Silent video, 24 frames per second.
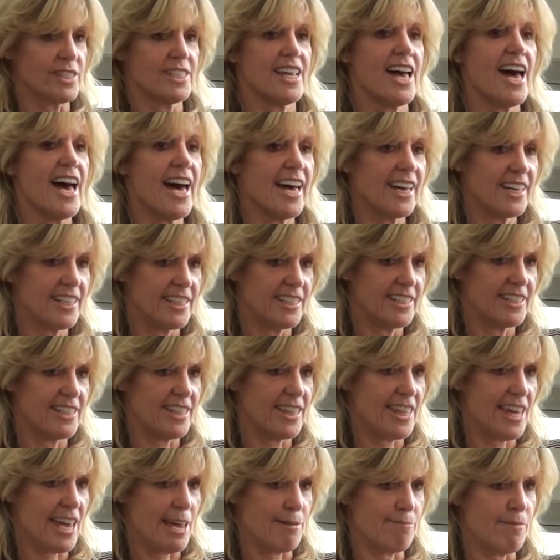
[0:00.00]
targeted to
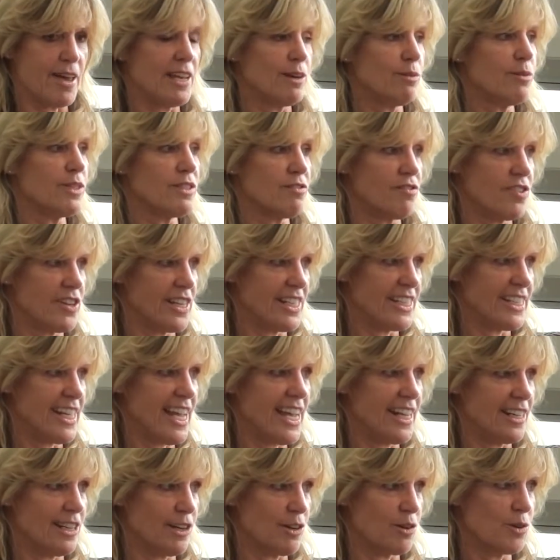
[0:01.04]
them and it was very
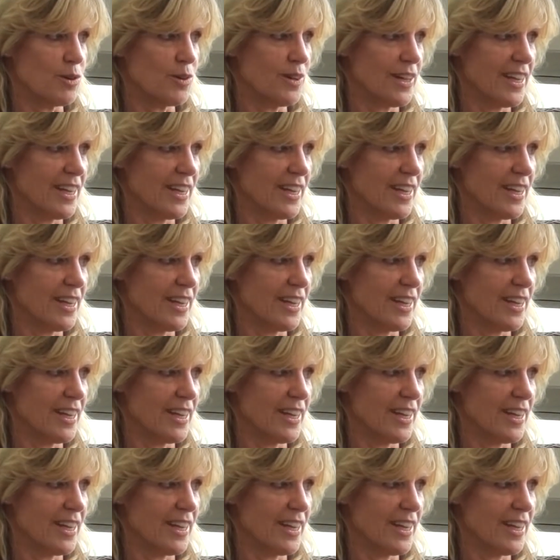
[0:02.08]
technical.